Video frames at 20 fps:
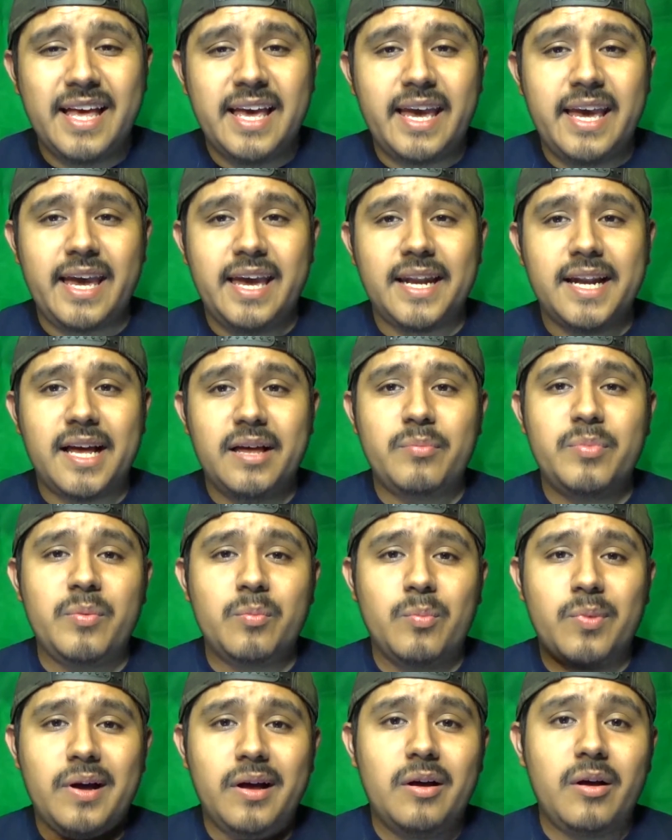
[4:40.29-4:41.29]
And I've
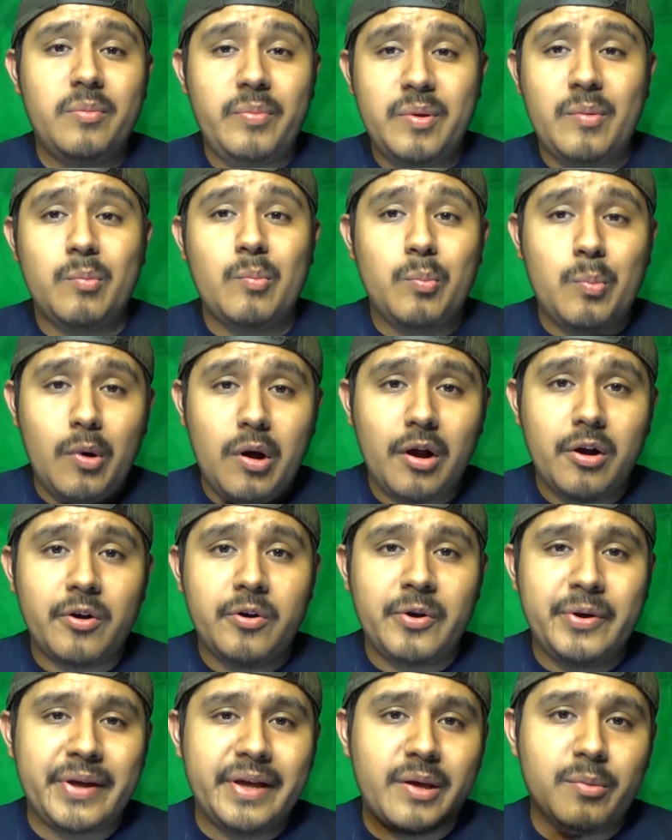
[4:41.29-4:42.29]
been
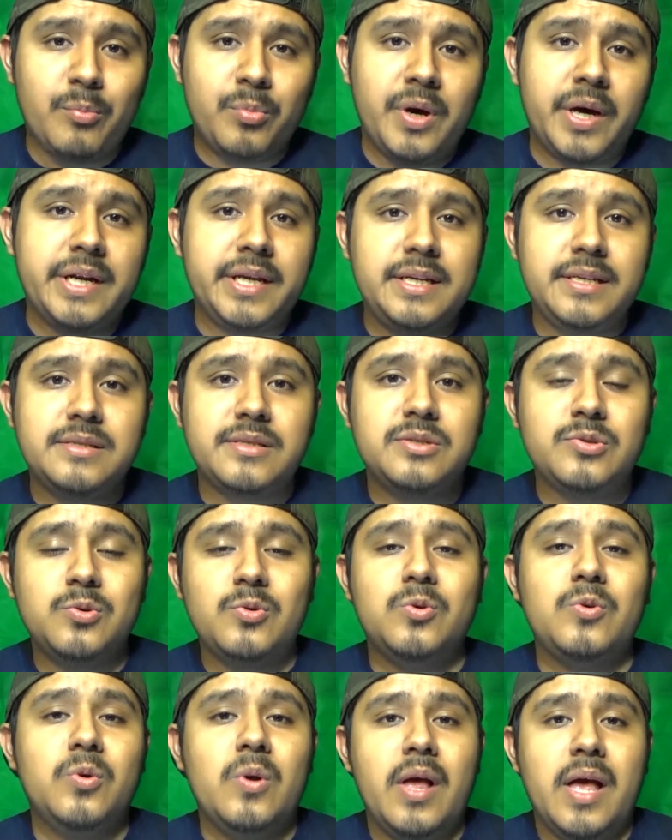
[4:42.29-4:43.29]
borrowing a buddy's
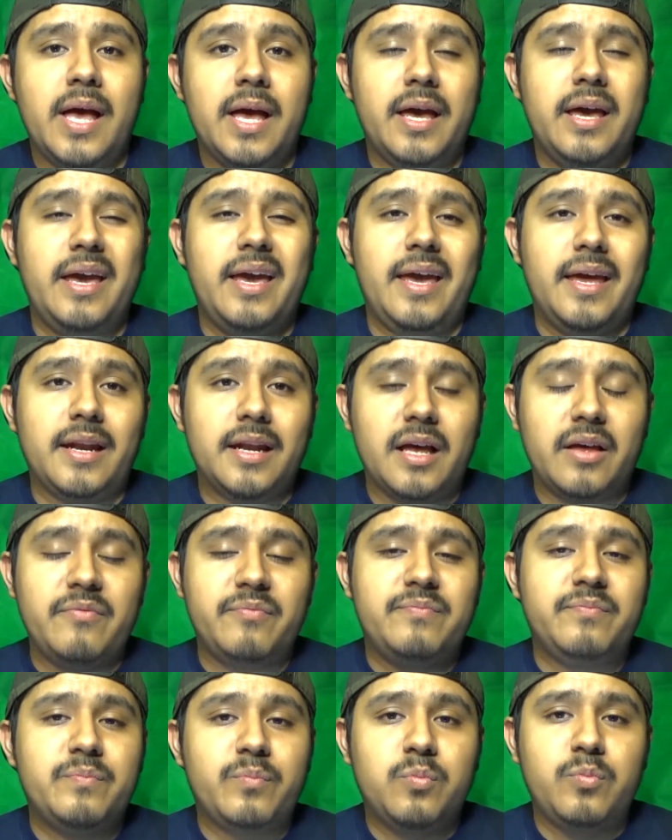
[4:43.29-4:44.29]
tool, and I've
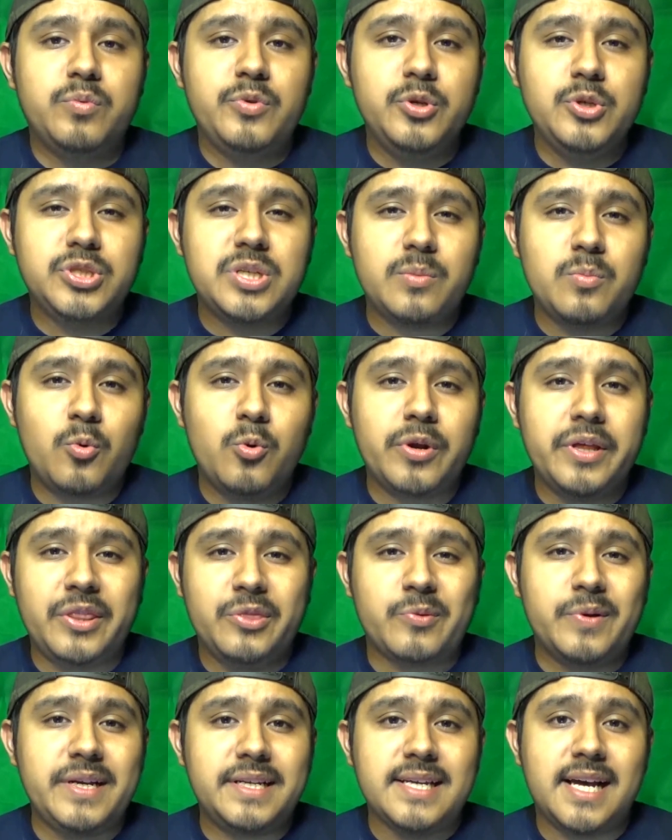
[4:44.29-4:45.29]
used it more than
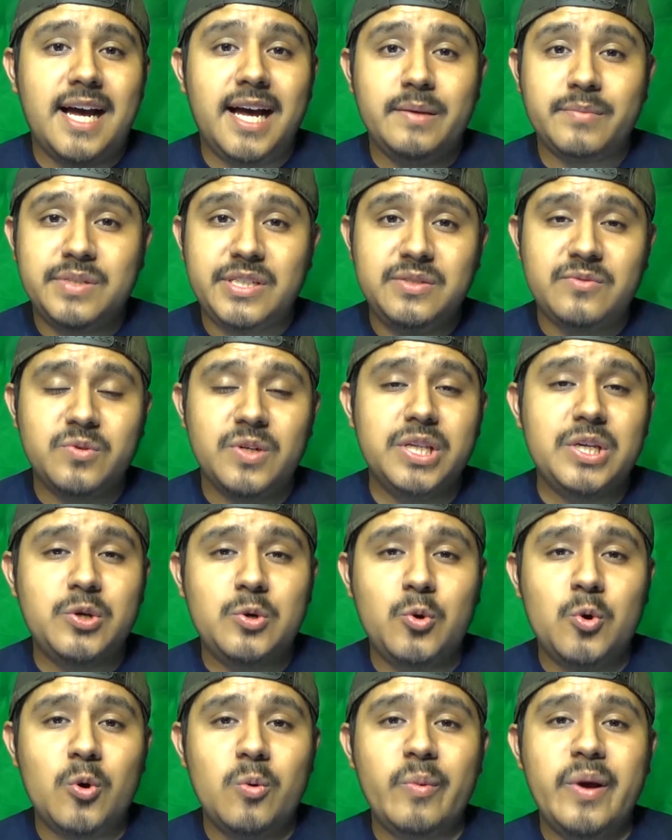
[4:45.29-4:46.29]
three times. He's really
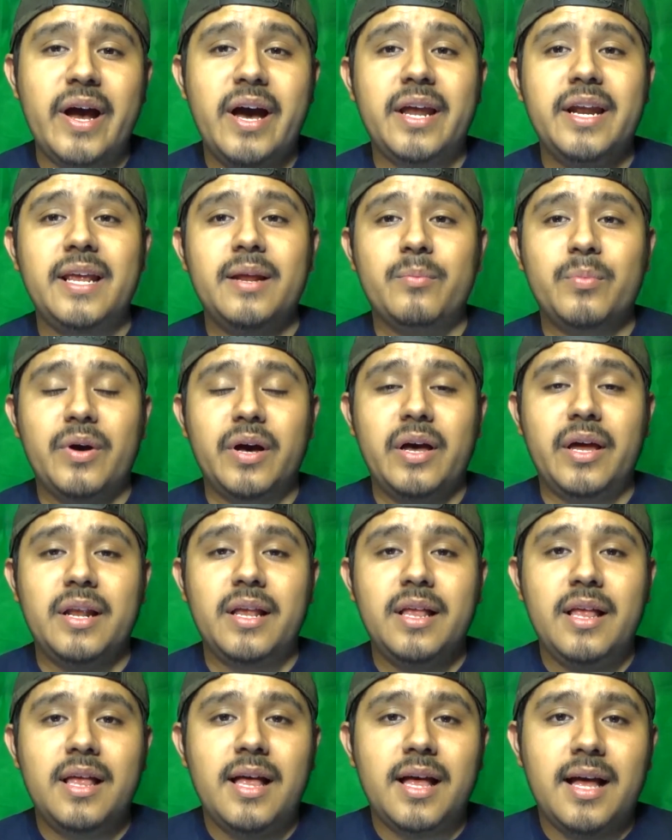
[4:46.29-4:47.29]
cool about it, but
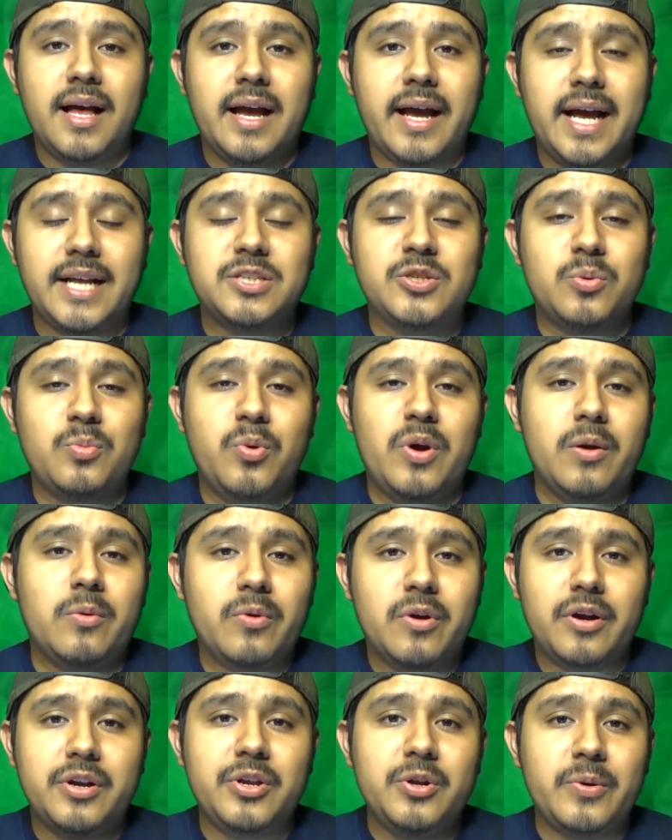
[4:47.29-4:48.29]
I got to the point
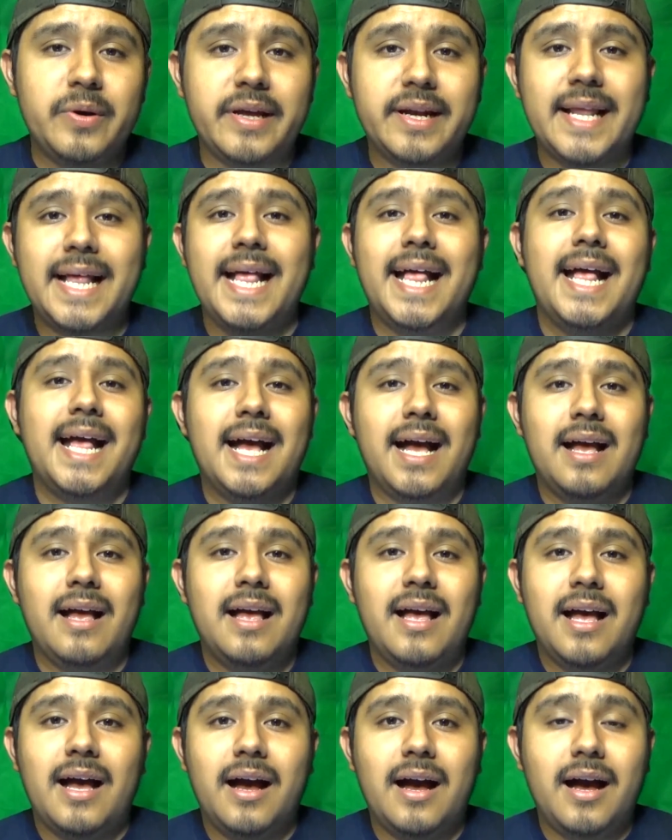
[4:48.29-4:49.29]
where, you know what,
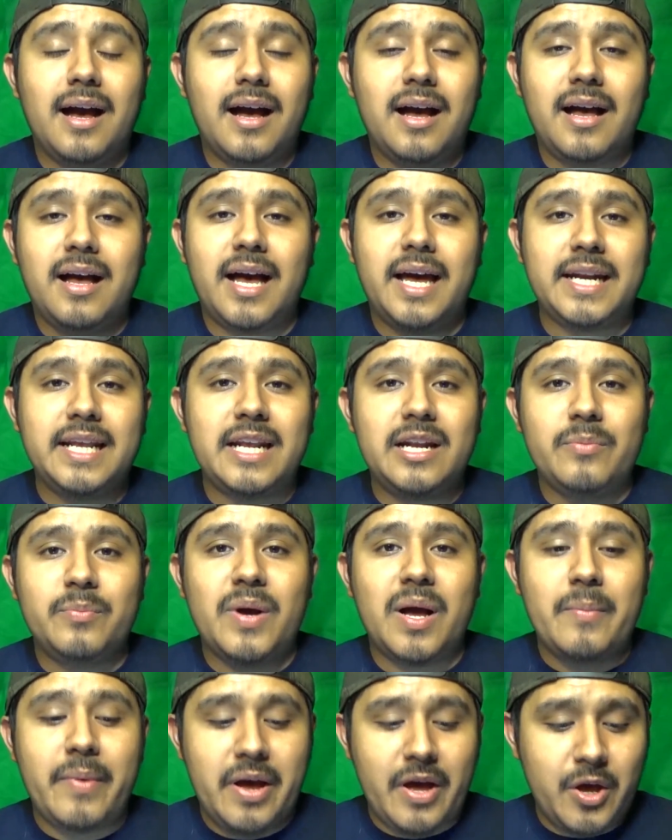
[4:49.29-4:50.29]
I needed to
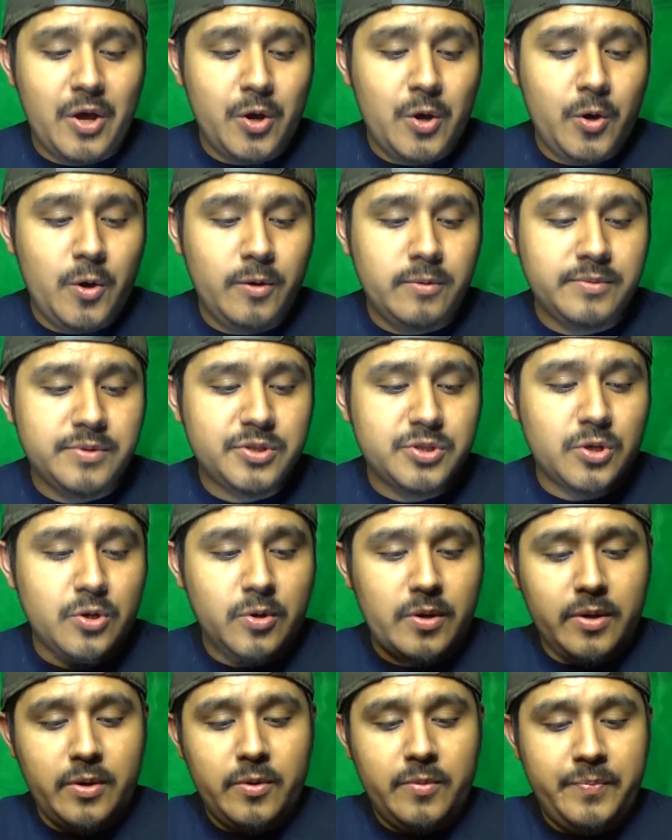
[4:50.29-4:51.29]
buy my own.
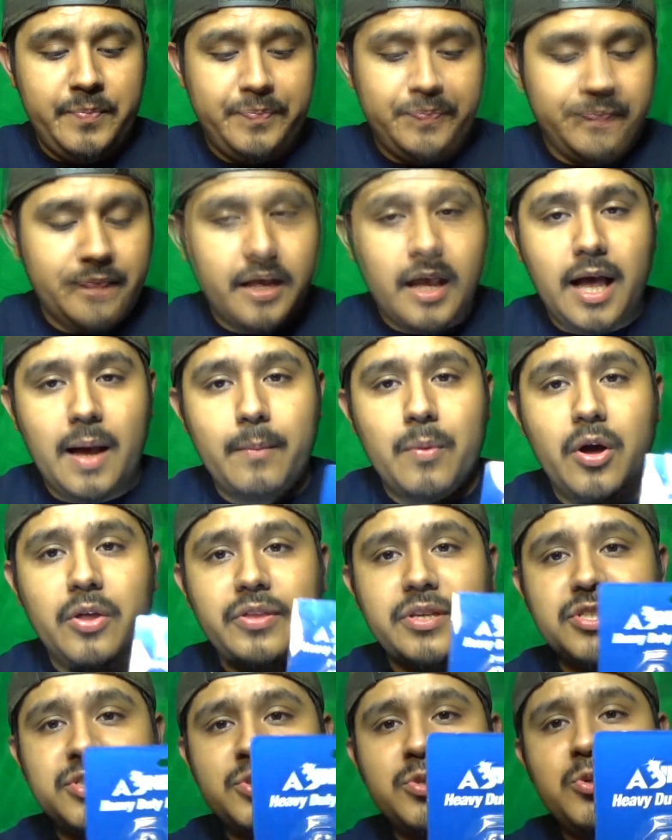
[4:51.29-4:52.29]
So I bought
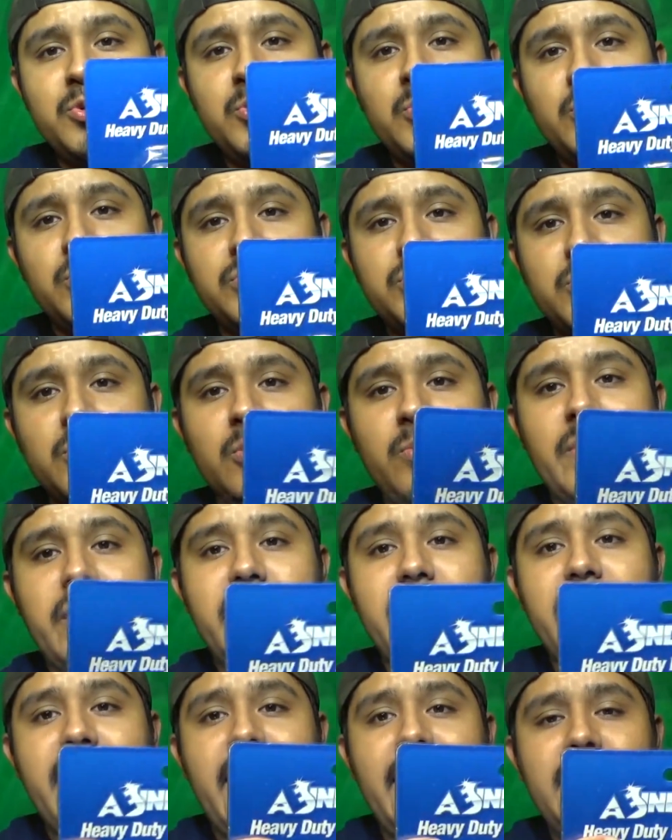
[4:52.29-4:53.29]
this tool
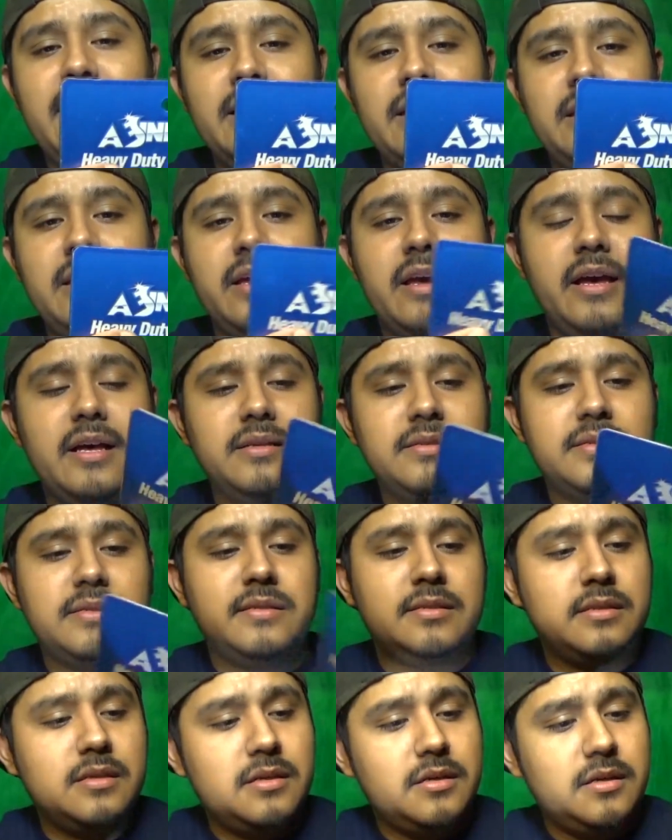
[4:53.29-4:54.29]
by
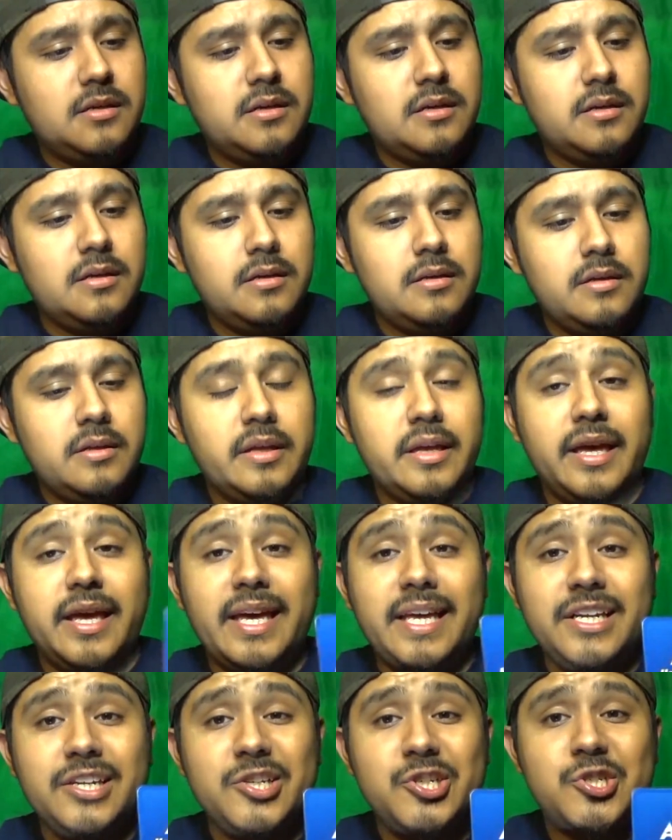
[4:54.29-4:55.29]
AES
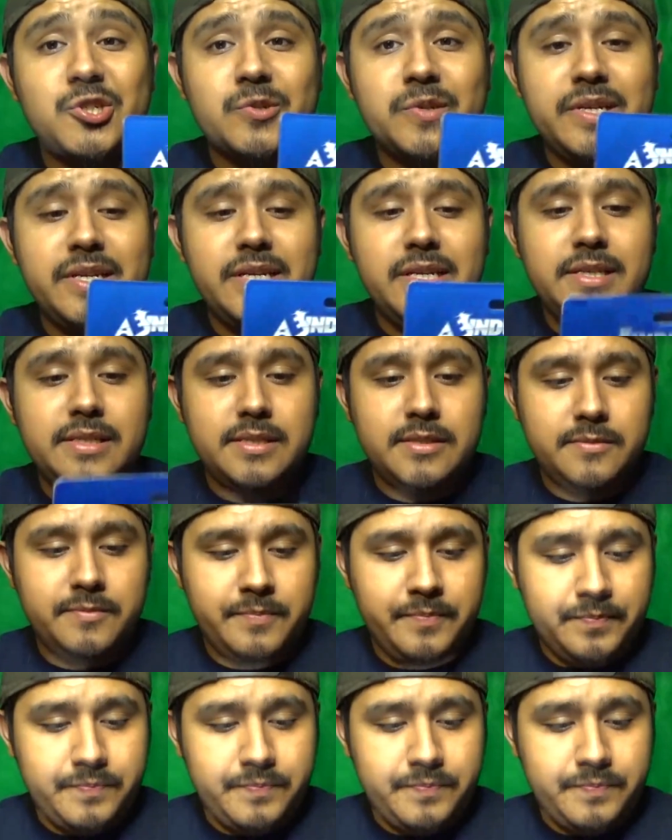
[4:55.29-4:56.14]
Industries